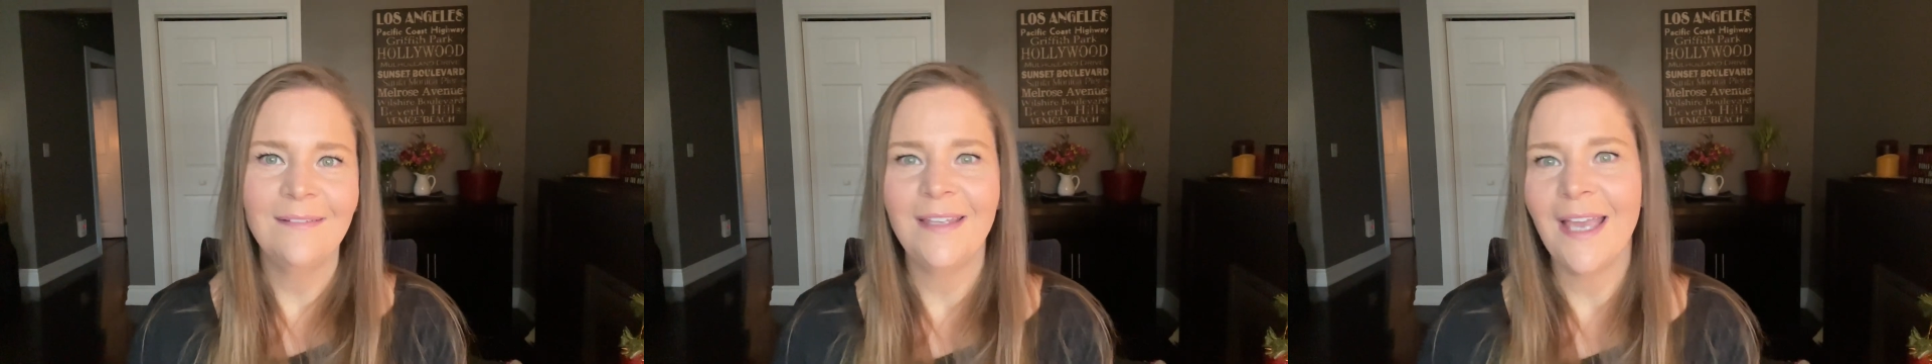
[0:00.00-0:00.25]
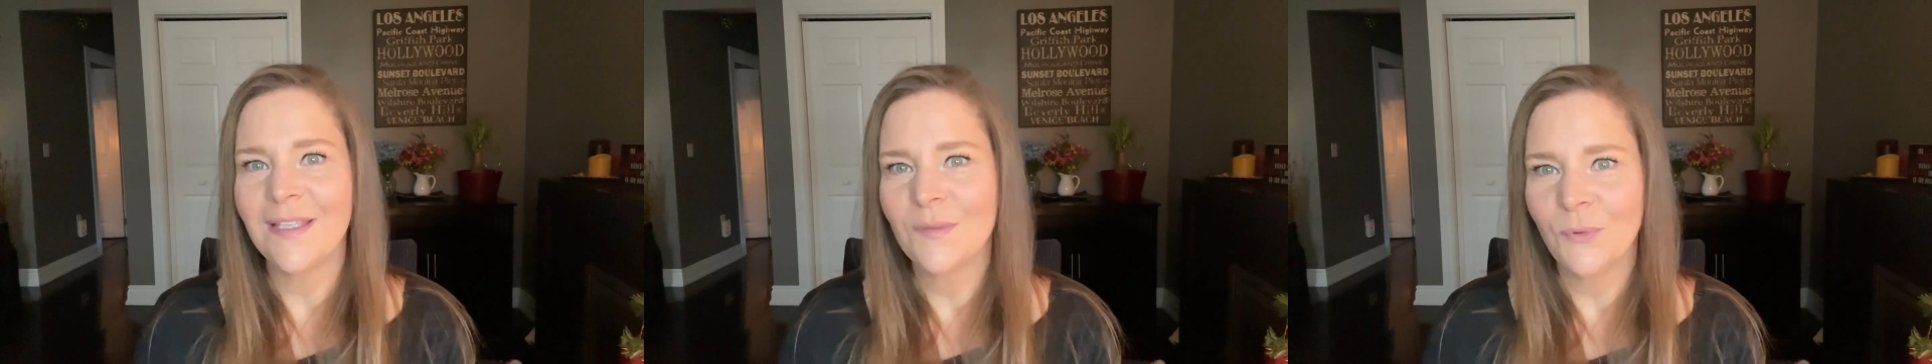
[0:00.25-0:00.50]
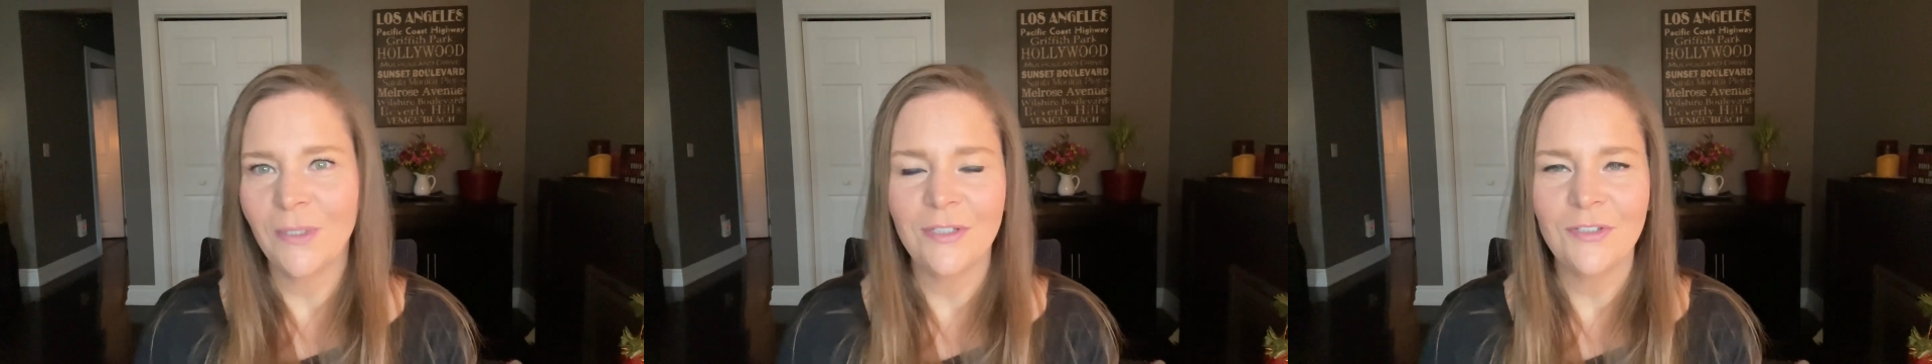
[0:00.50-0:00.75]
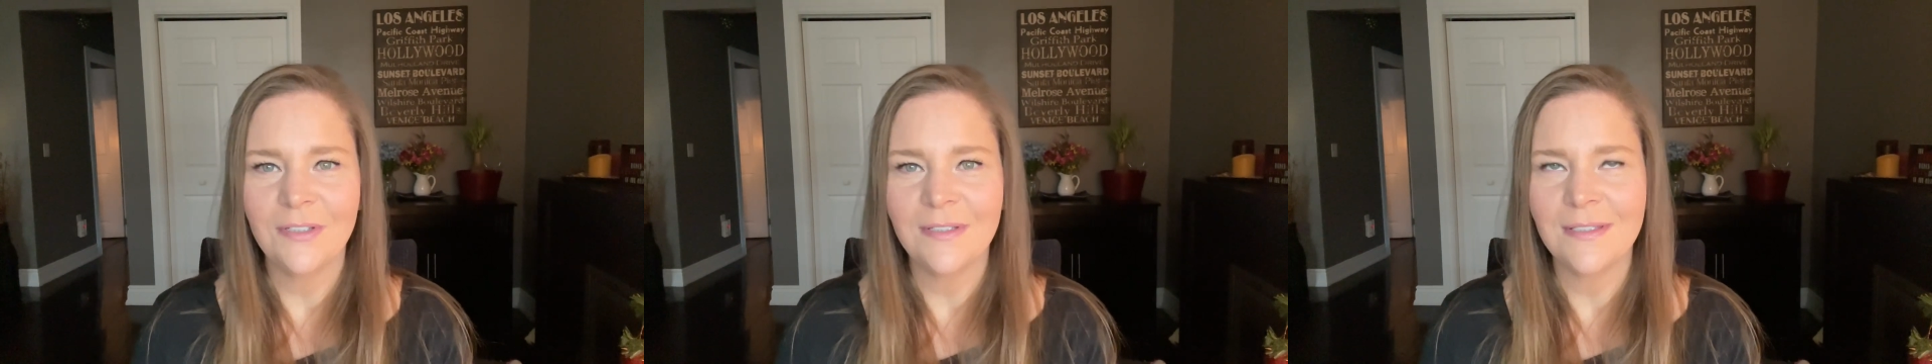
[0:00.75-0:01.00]
the
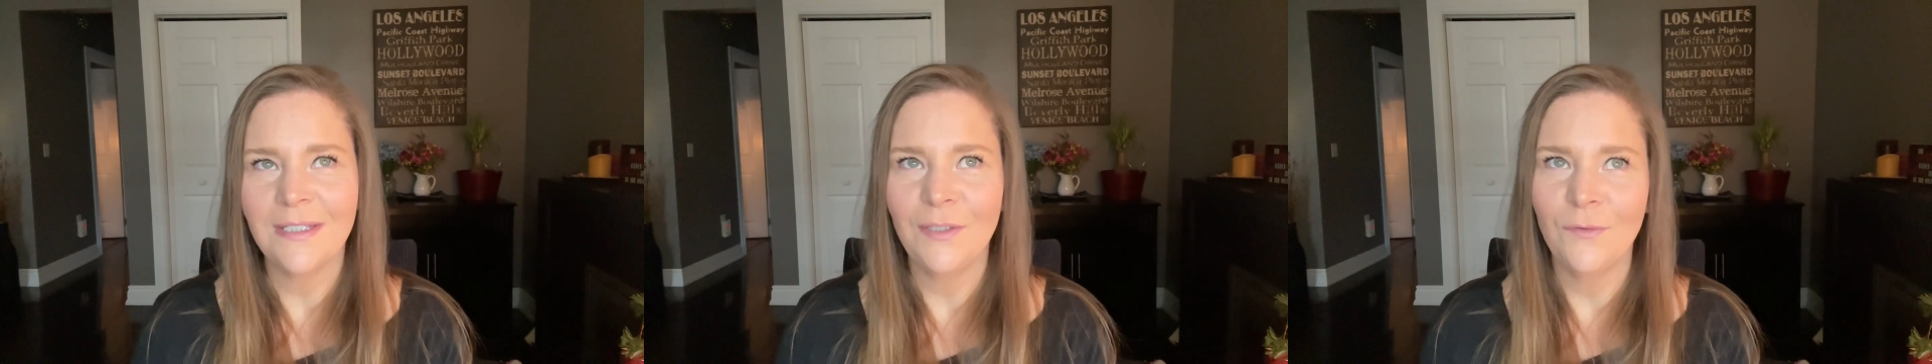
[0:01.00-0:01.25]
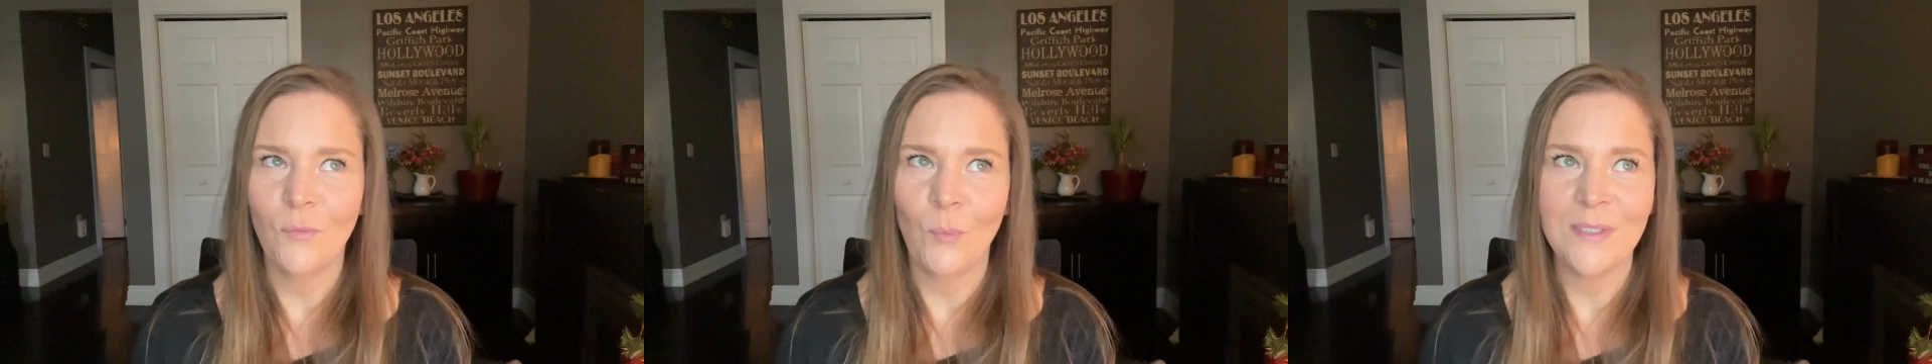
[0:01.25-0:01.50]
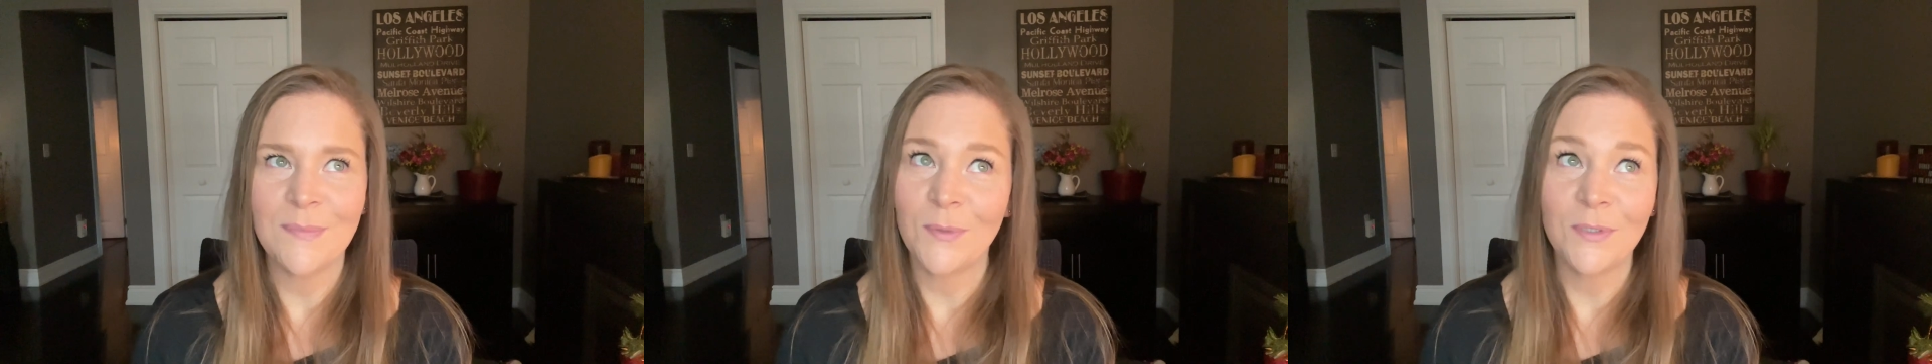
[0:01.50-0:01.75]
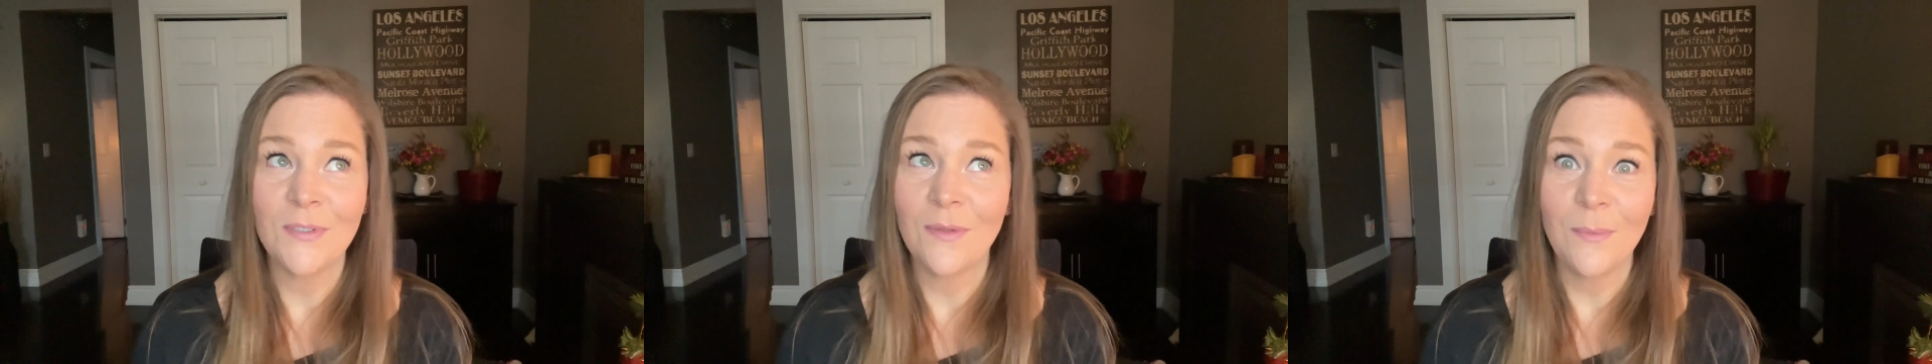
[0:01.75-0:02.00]
aspirations that you've
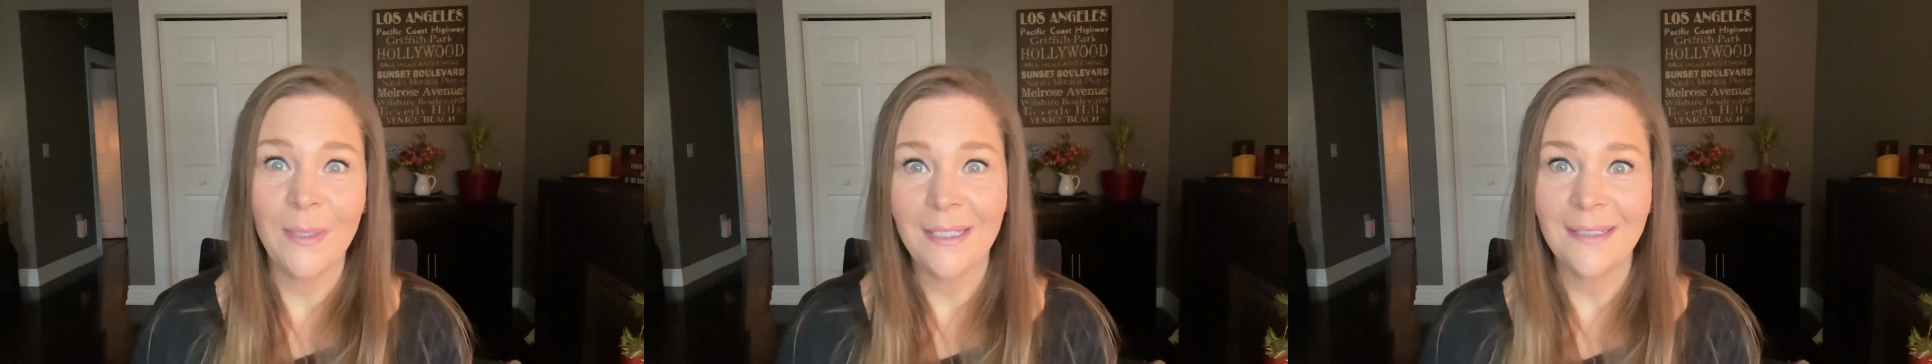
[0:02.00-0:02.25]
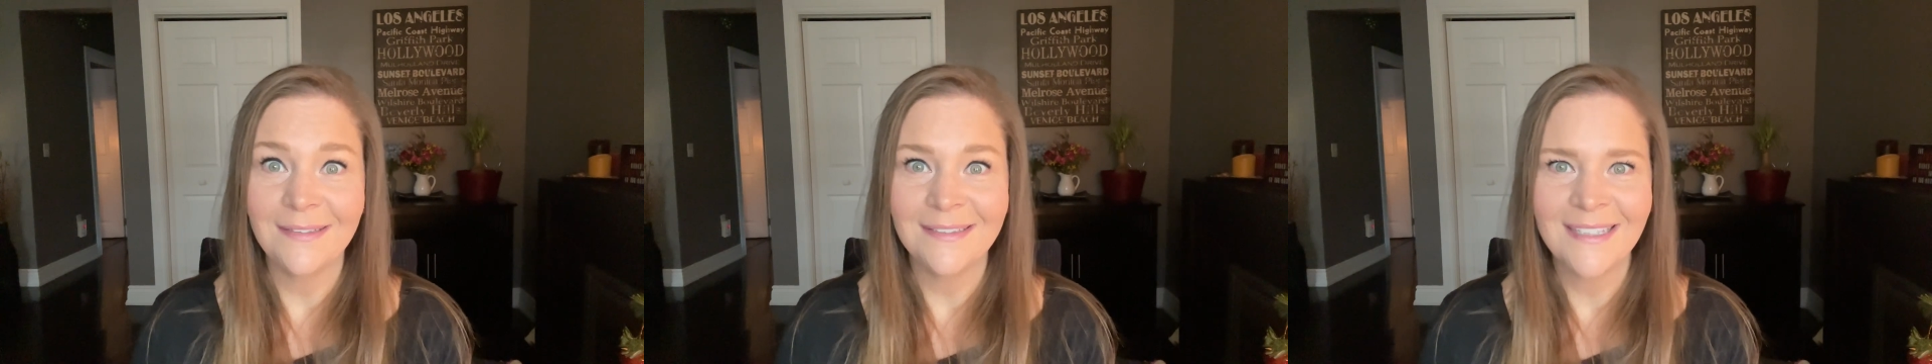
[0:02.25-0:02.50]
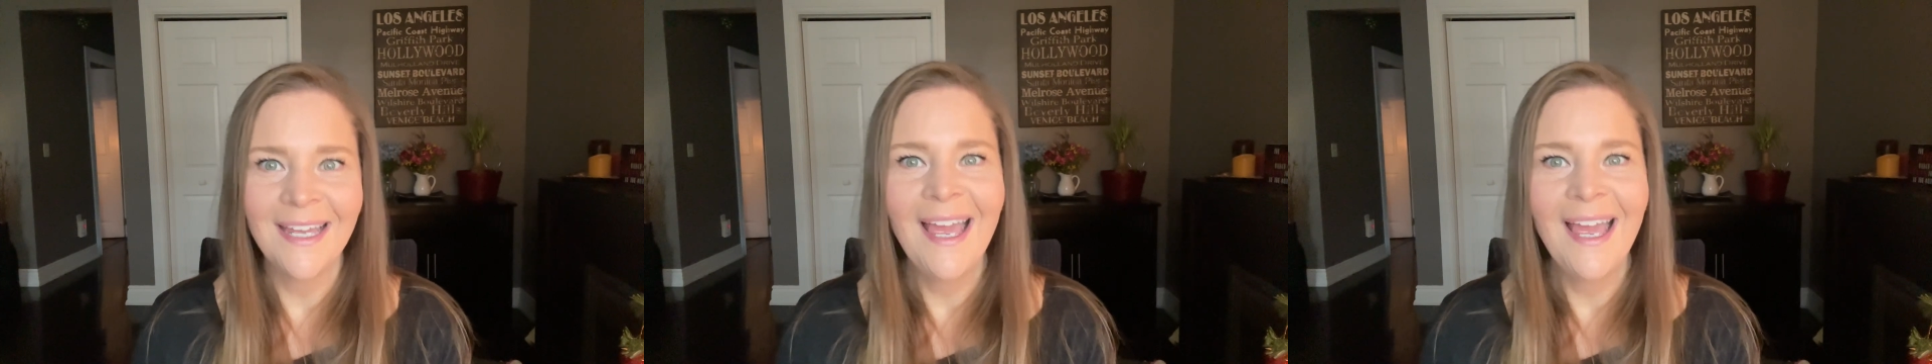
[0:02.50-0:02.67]
whispered to the wind,